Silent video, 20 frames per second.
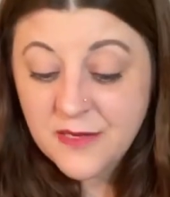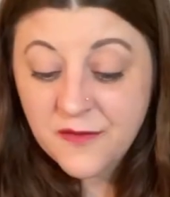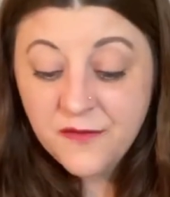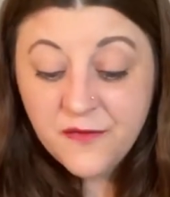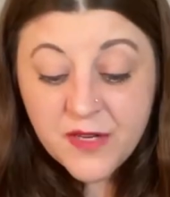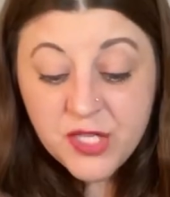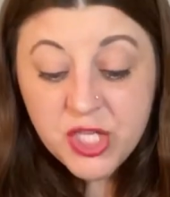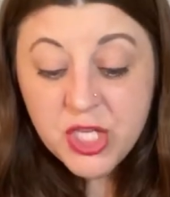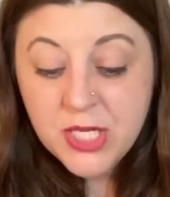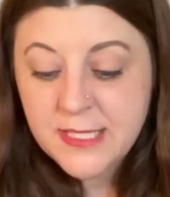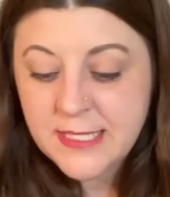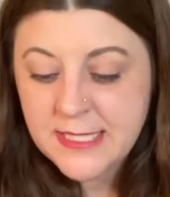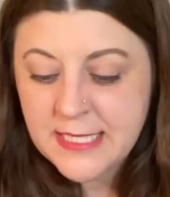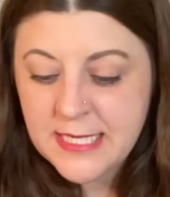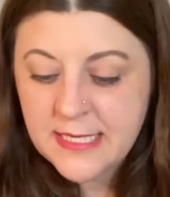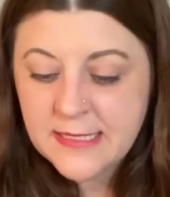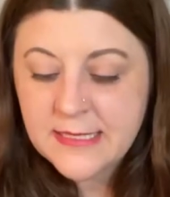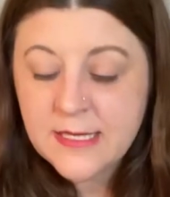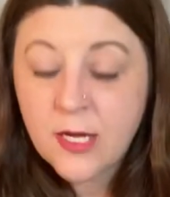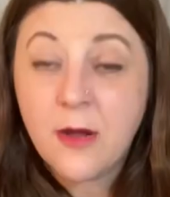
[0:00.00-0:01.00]

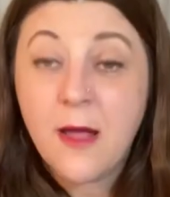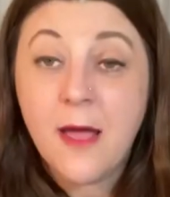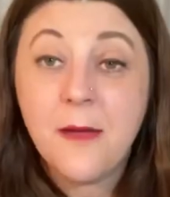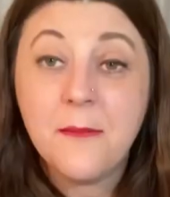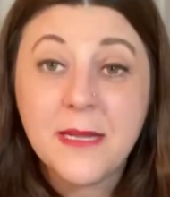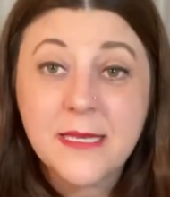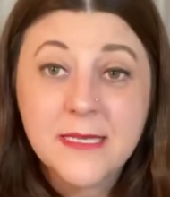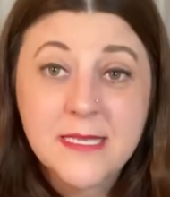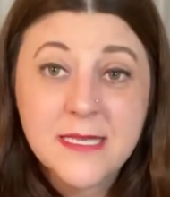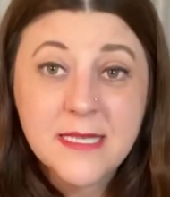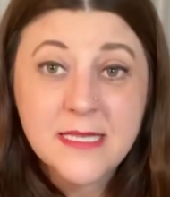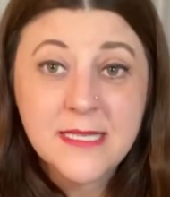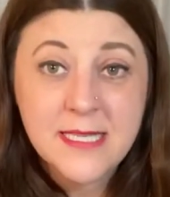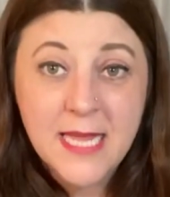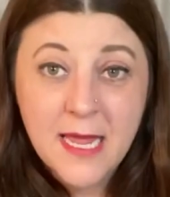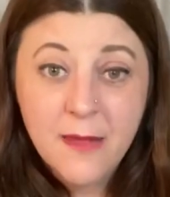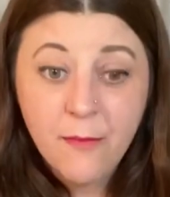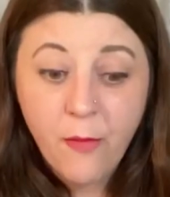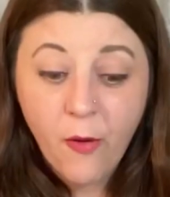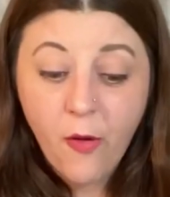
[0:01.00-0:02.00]
deficiencies. They're coming to the
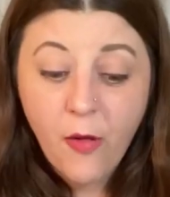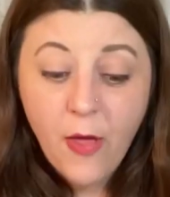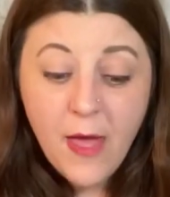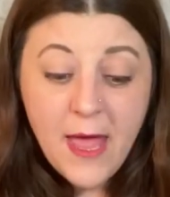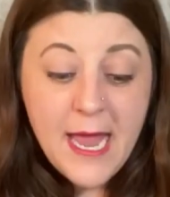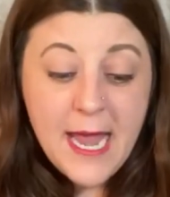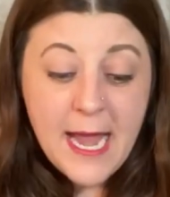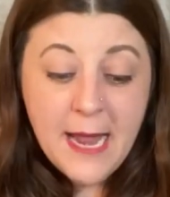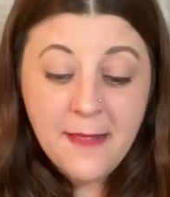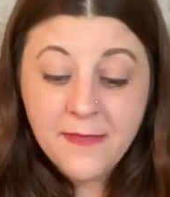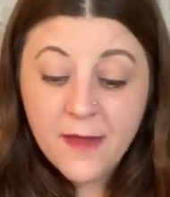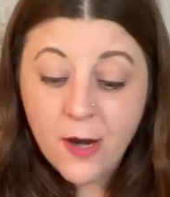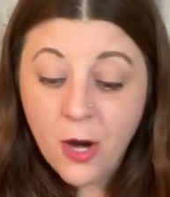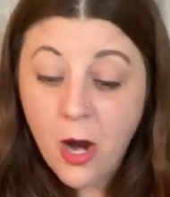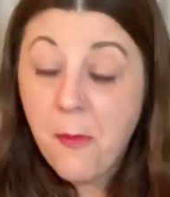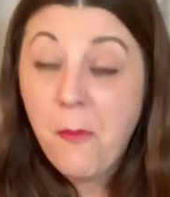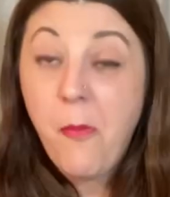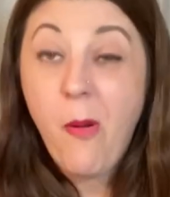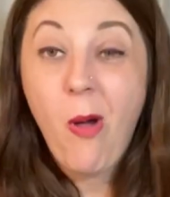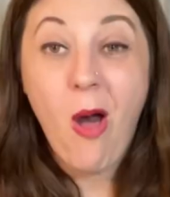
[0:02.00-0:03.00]
table and
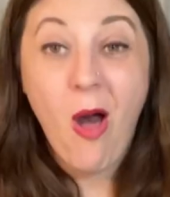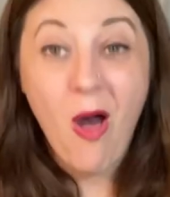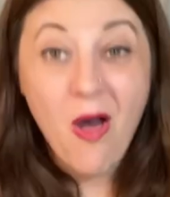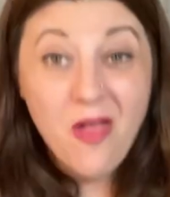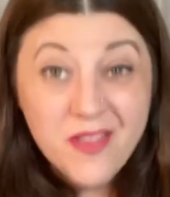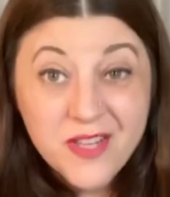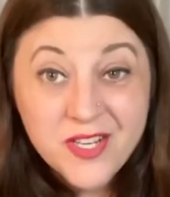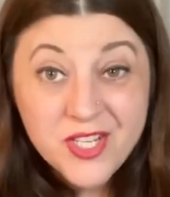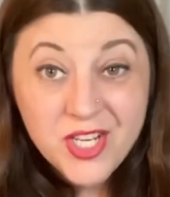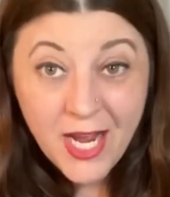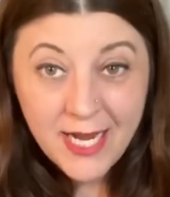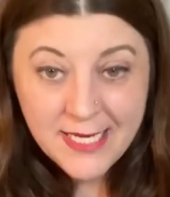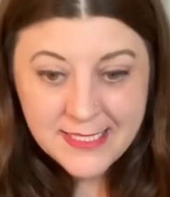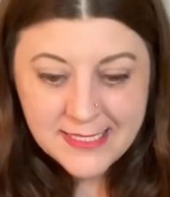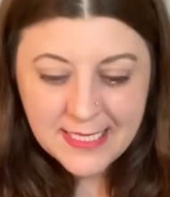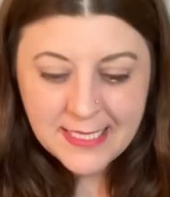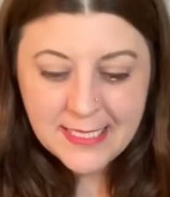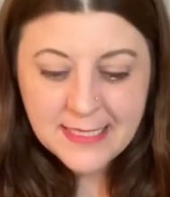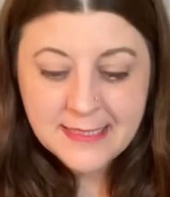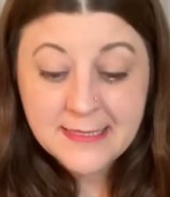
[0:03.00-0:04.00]
they're
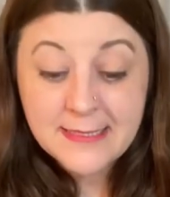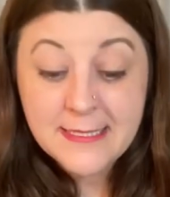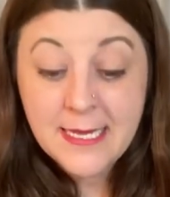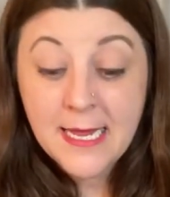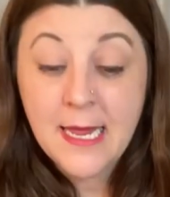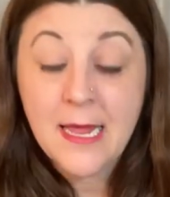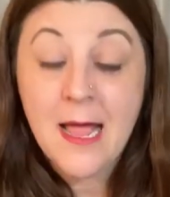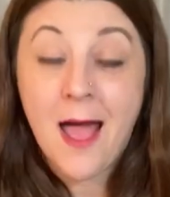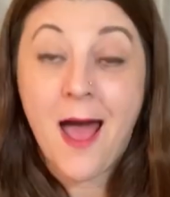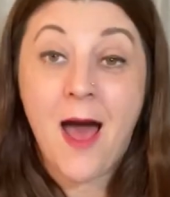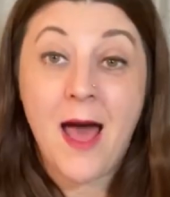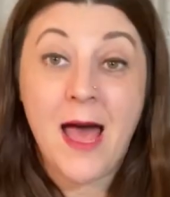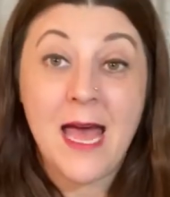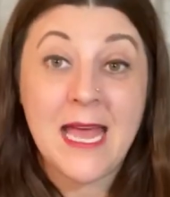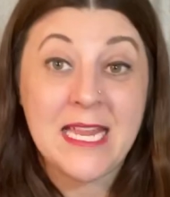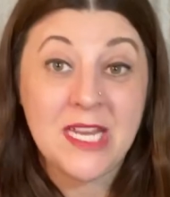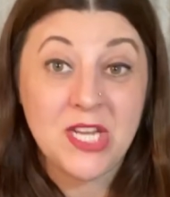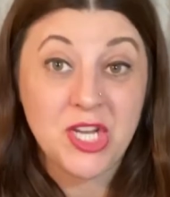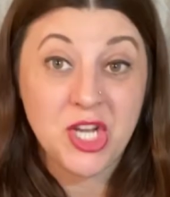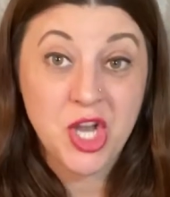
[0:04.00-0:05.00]
apologizing and saying,
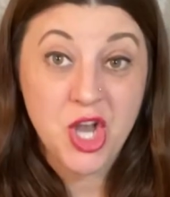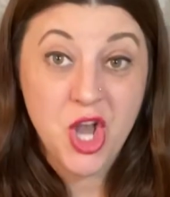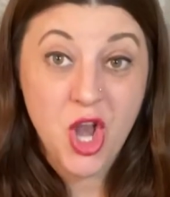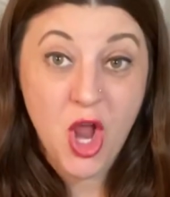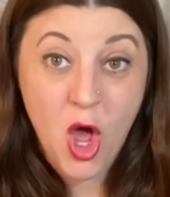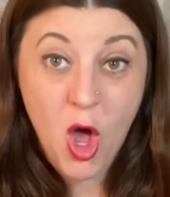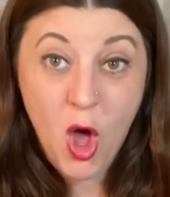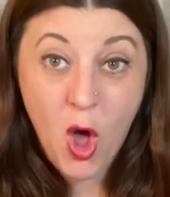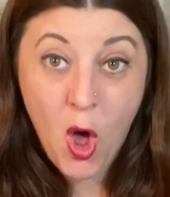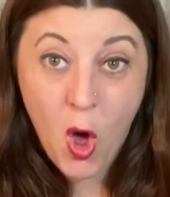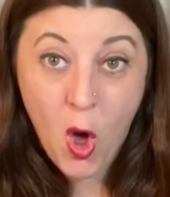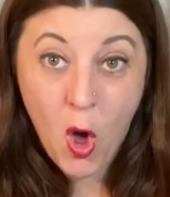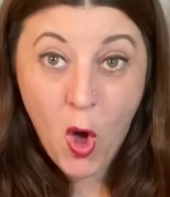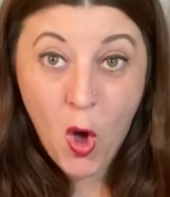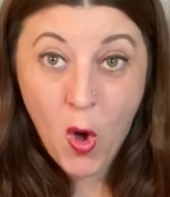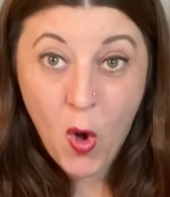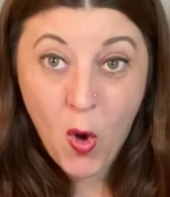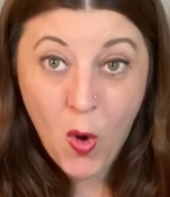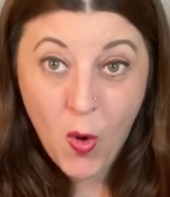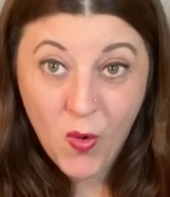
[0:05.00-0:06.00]
I
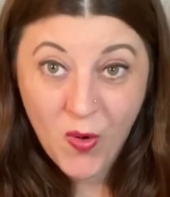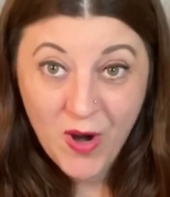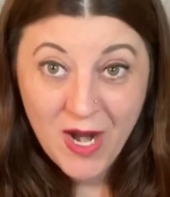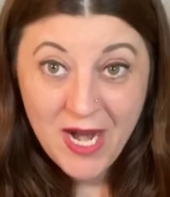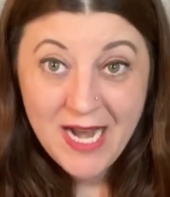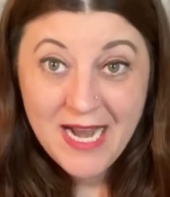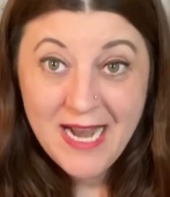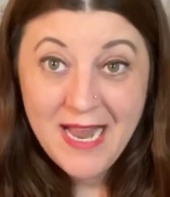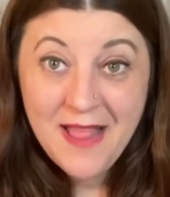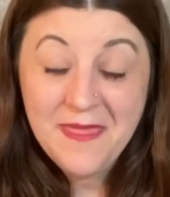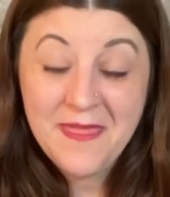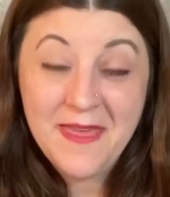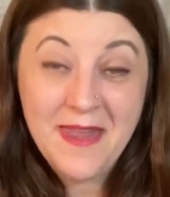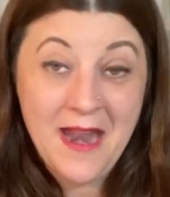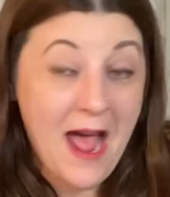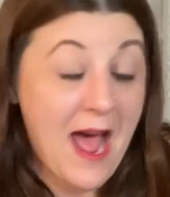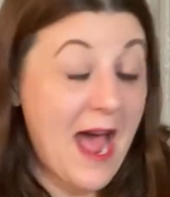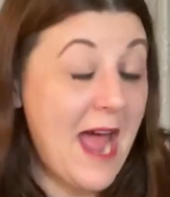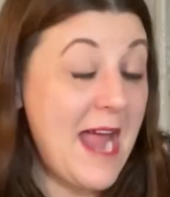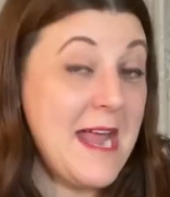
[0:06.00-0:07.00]
know
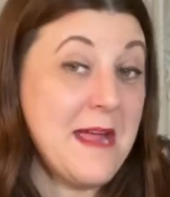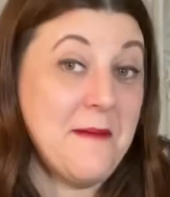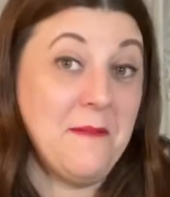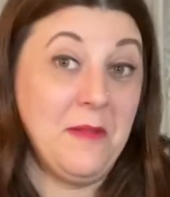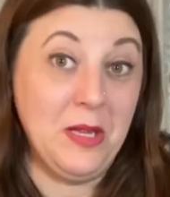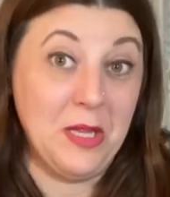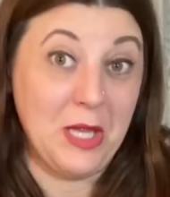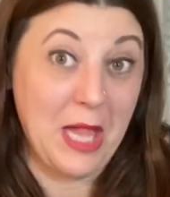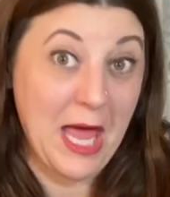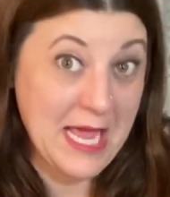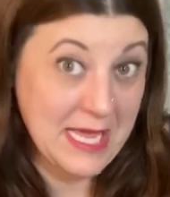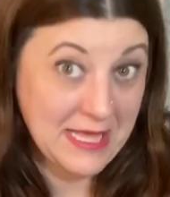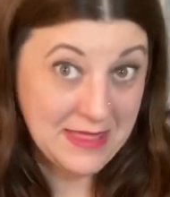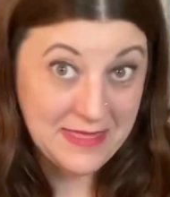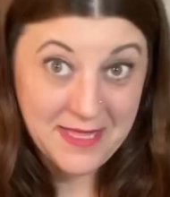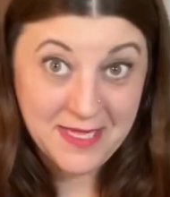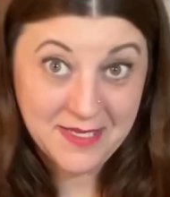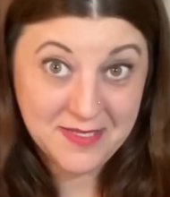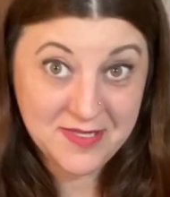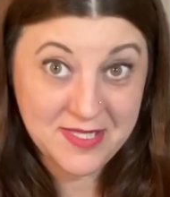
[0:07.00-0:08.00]
that I am
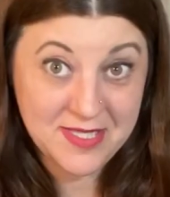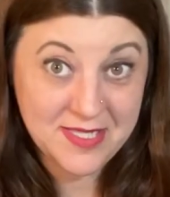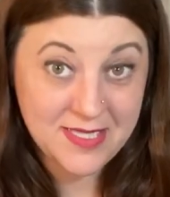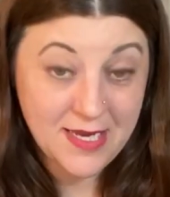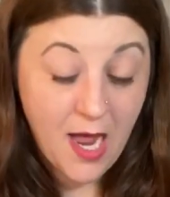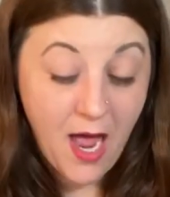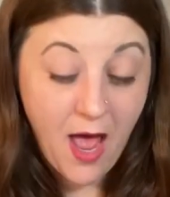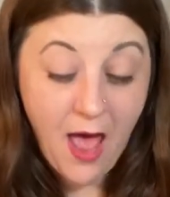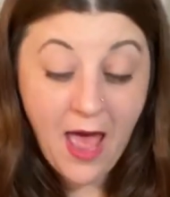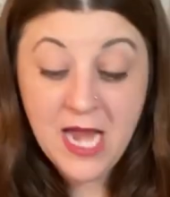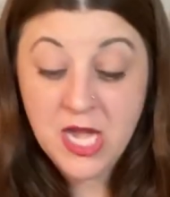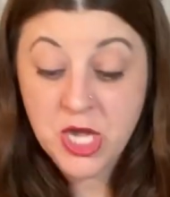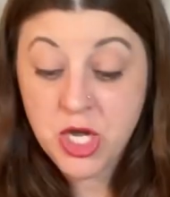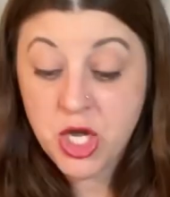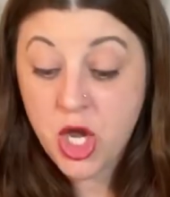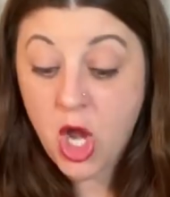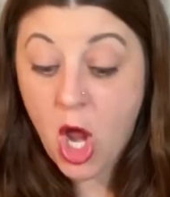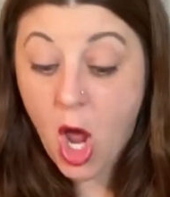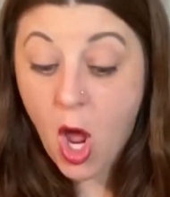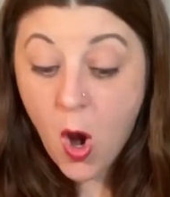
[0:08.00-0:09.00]
like this. I
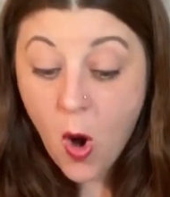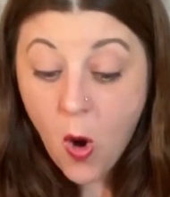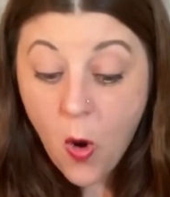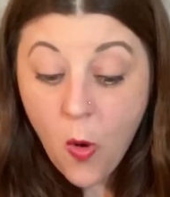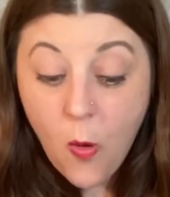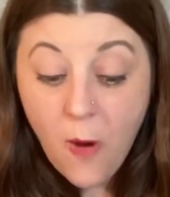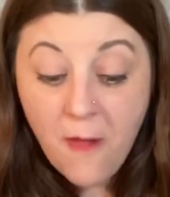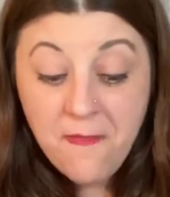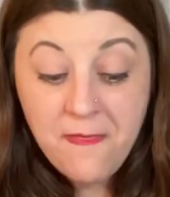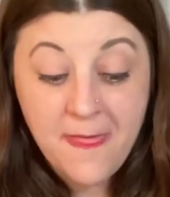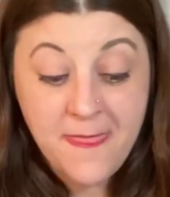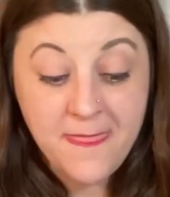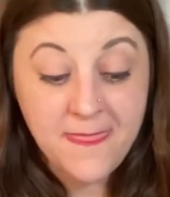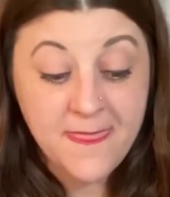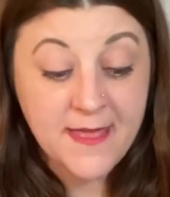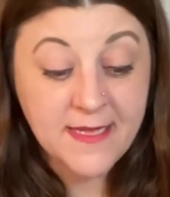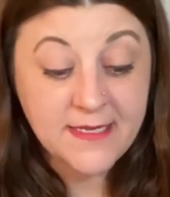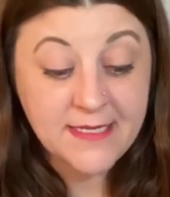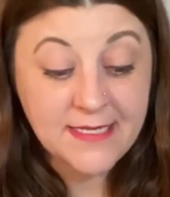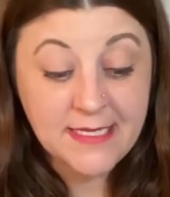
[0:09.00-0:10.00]
know
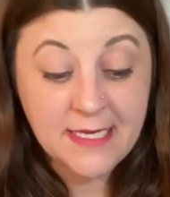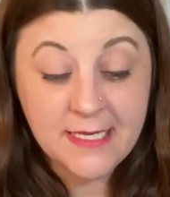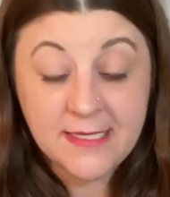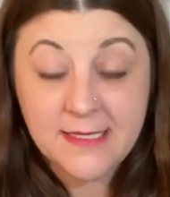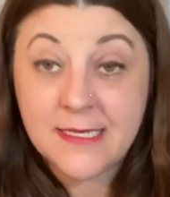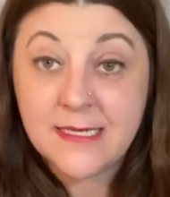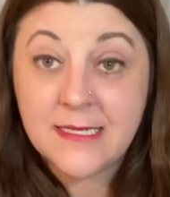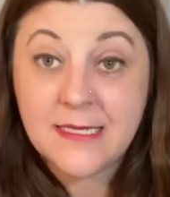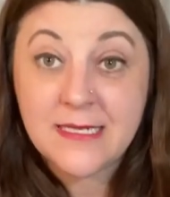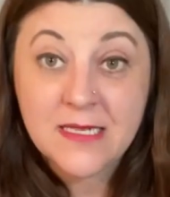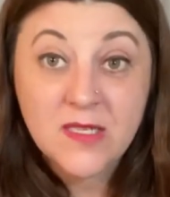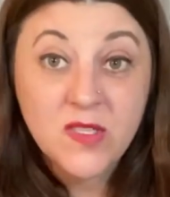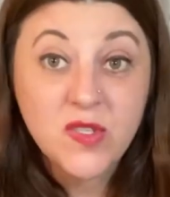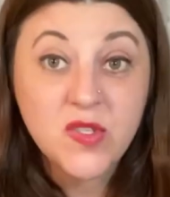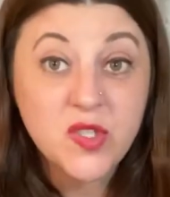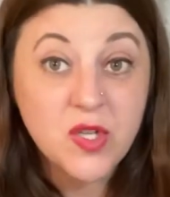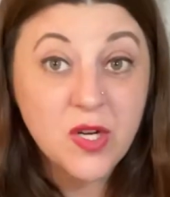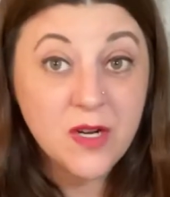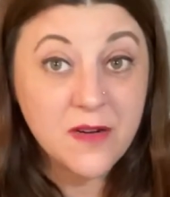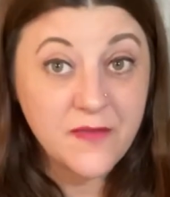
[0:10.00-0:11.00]
that this does a
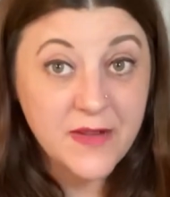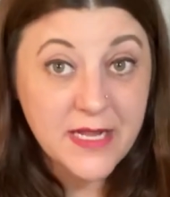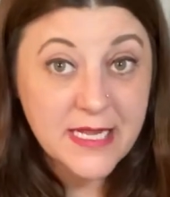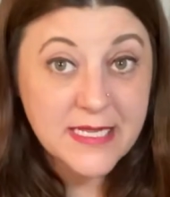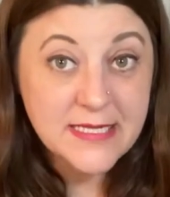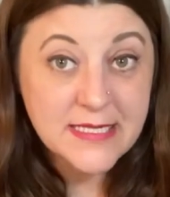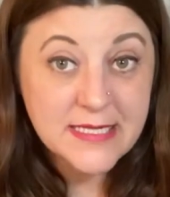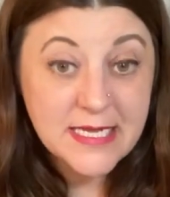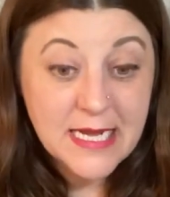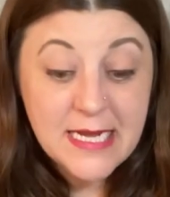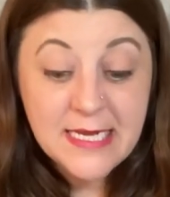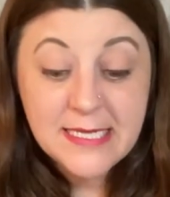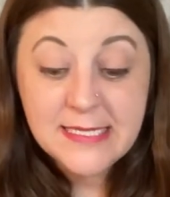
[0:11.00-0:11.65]
disservice